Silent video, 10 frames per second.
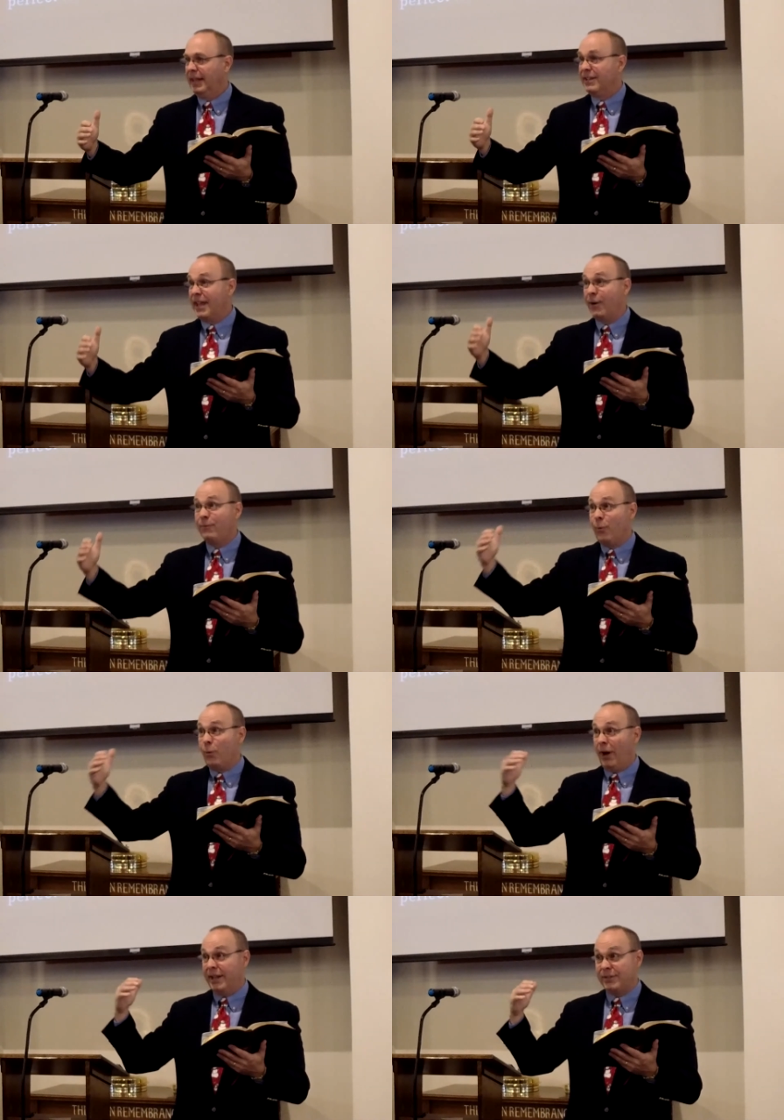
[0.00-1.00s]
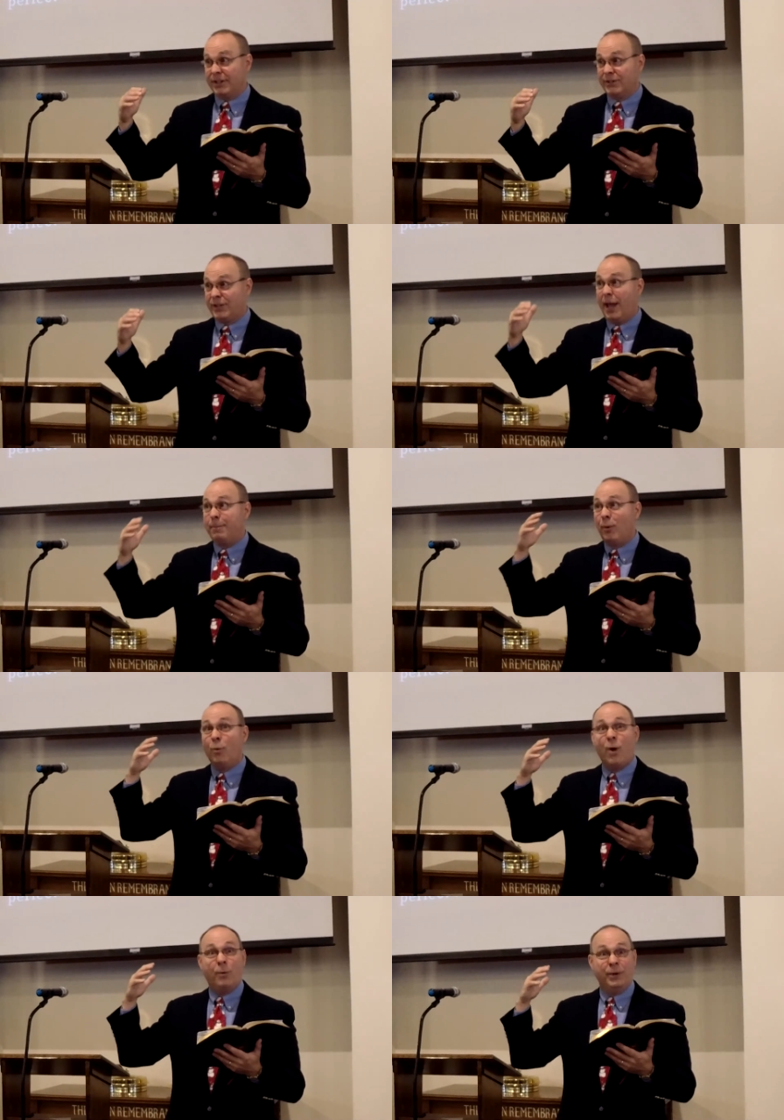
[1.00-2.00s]
And therefore, as a
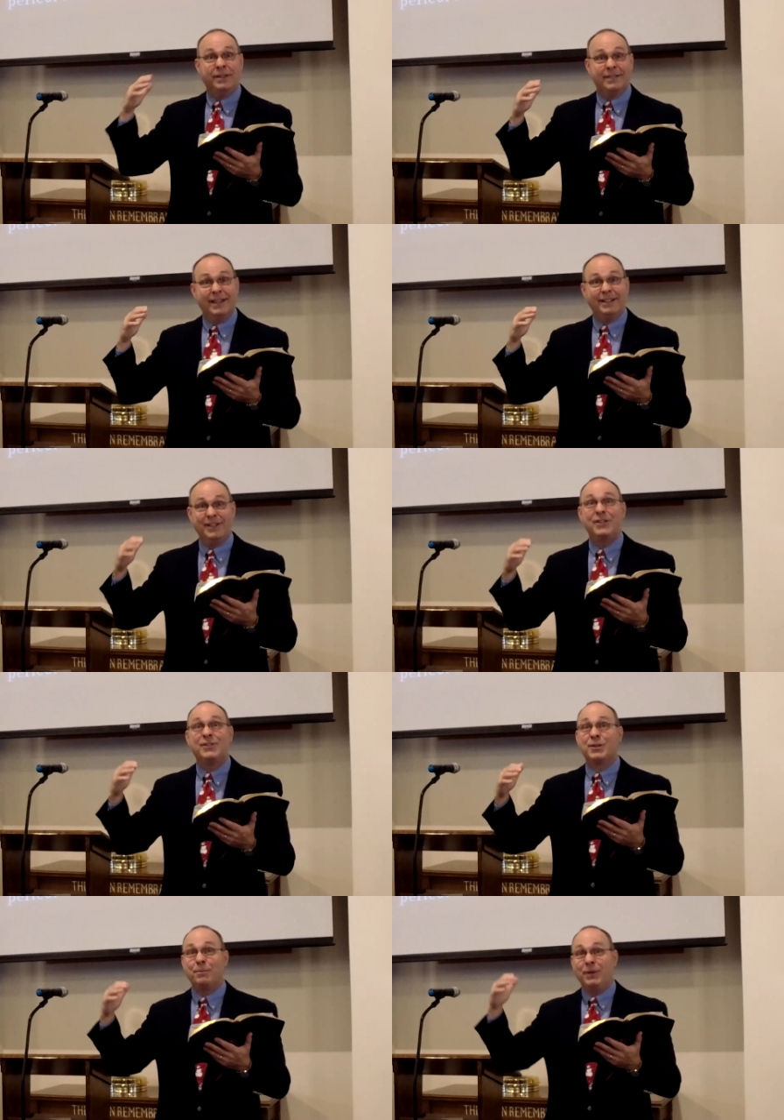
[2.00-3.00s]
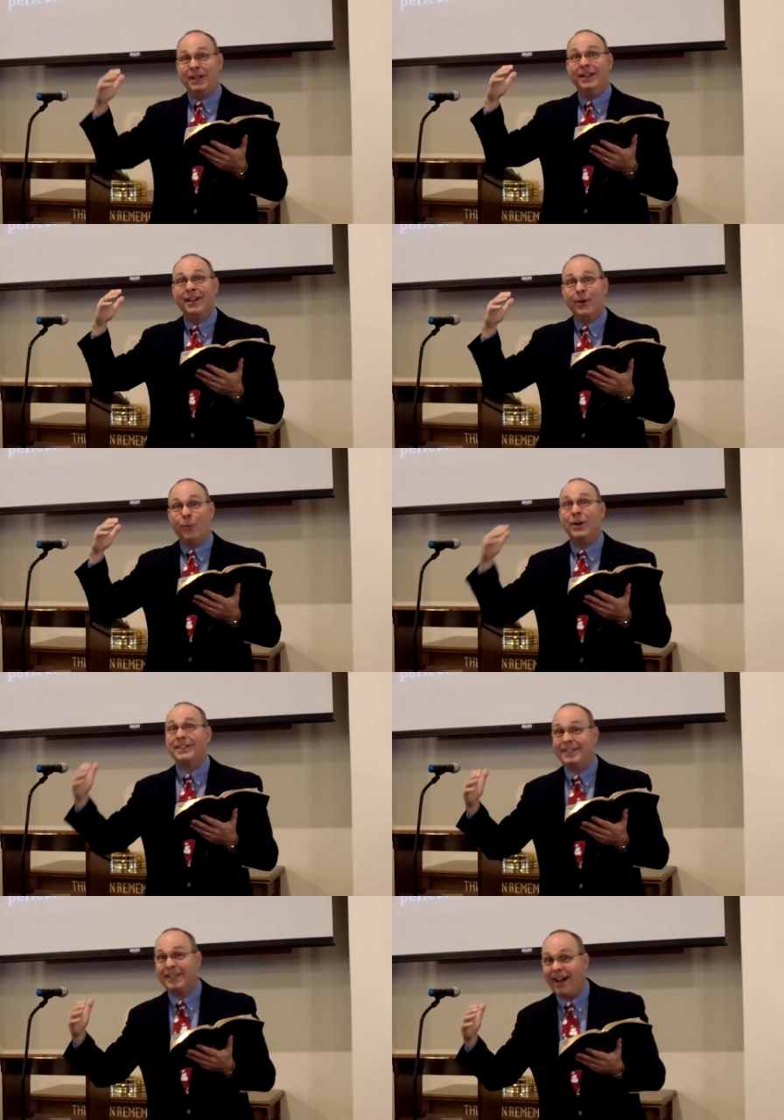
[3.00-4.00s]
disciple, what we think needs to be what
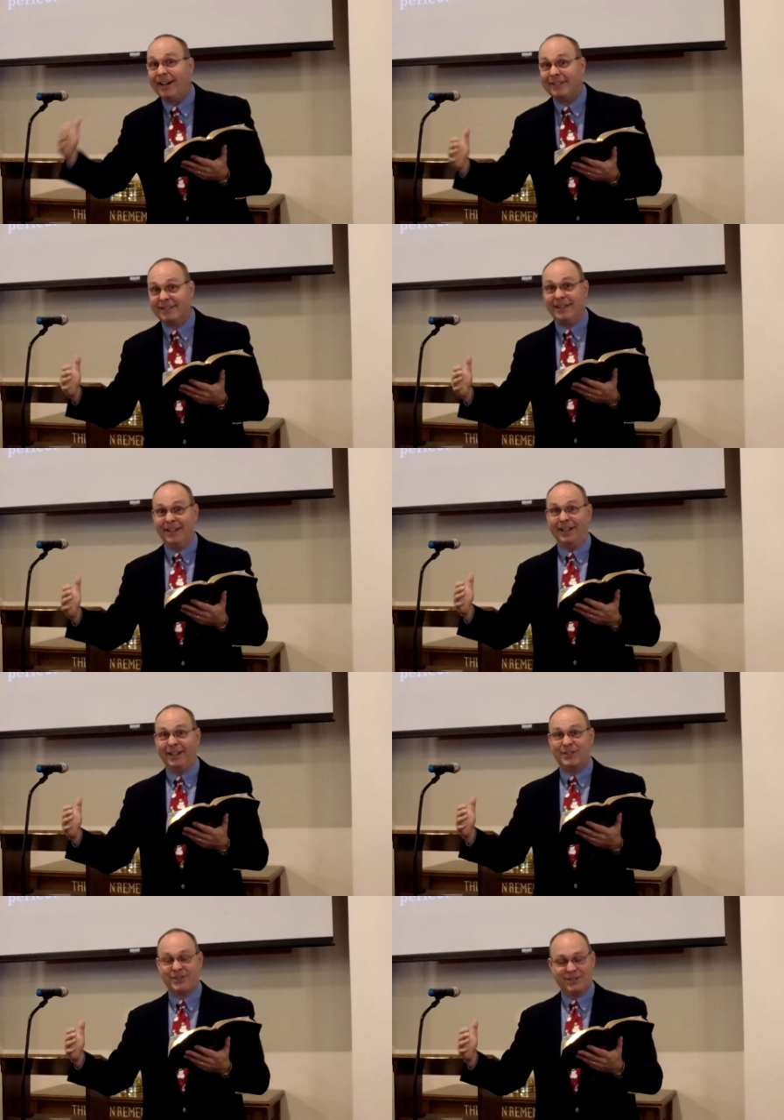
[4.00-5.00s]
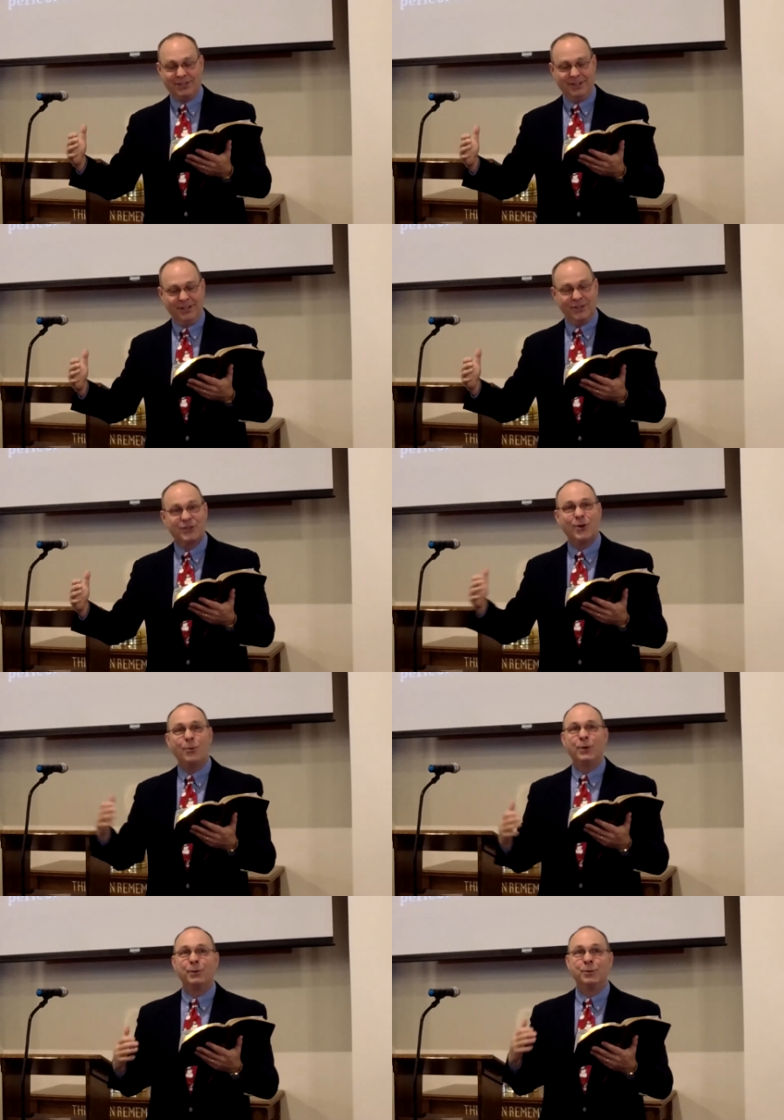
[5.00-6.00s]
God thinks, so
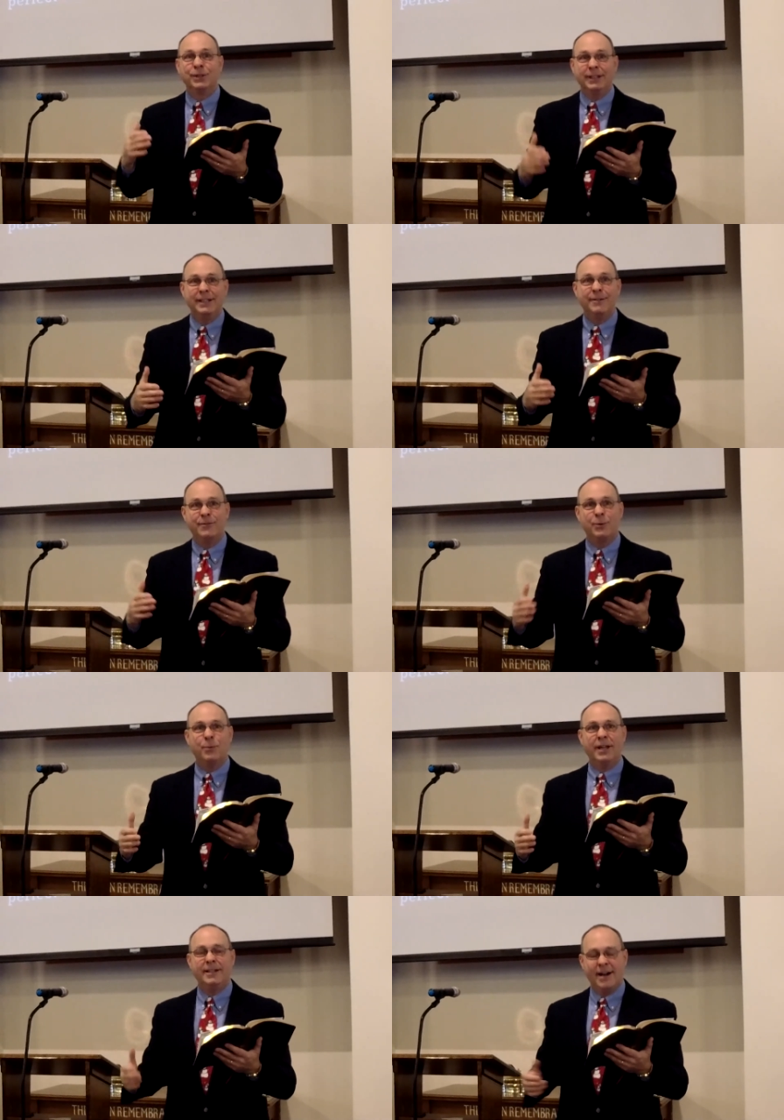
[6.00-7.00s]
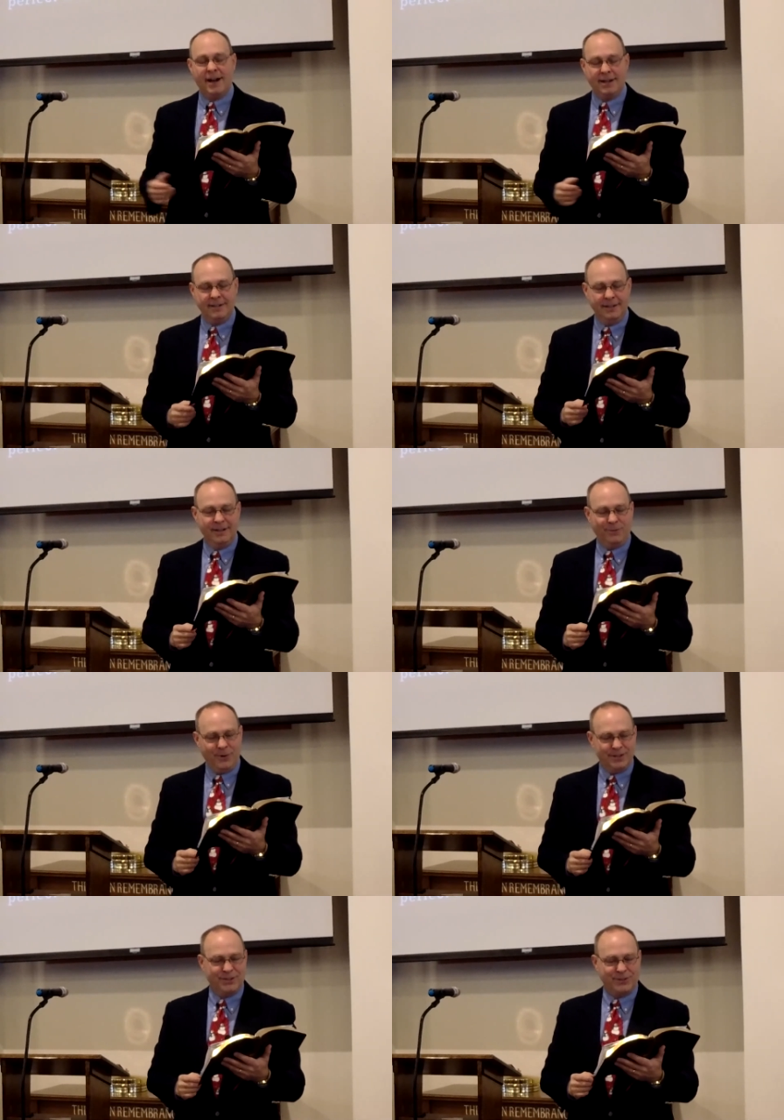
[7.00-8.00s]
we will live the way God
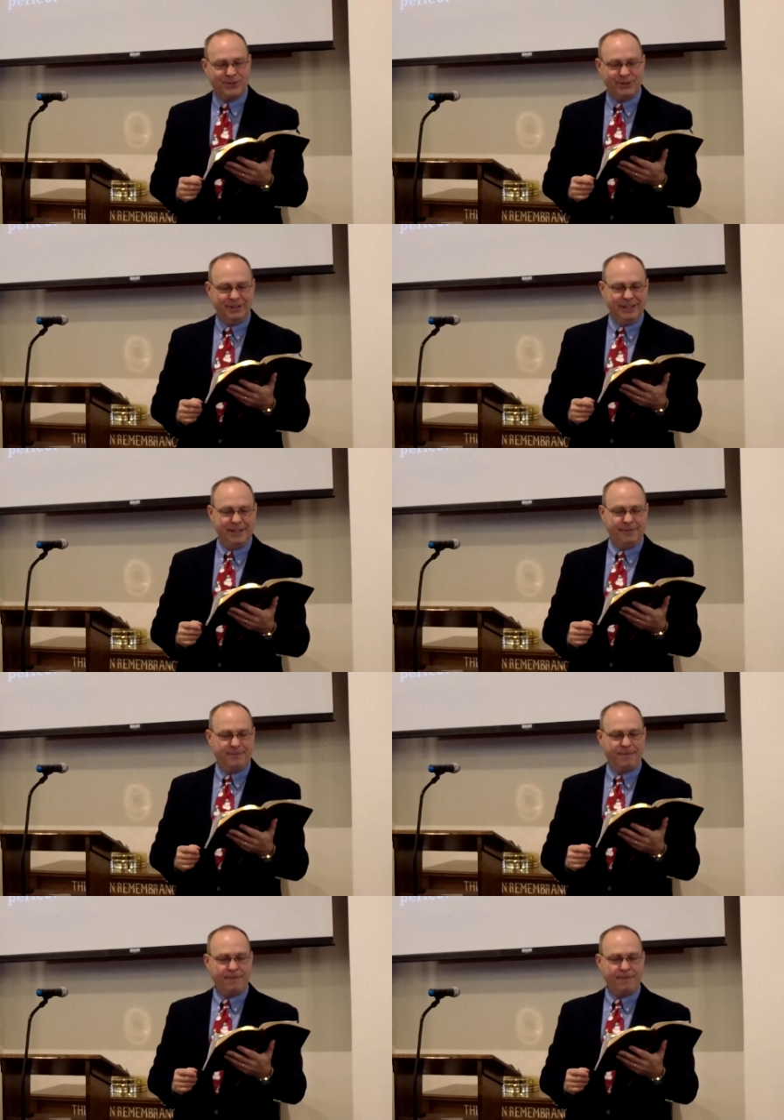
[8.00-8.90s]
wants us to live.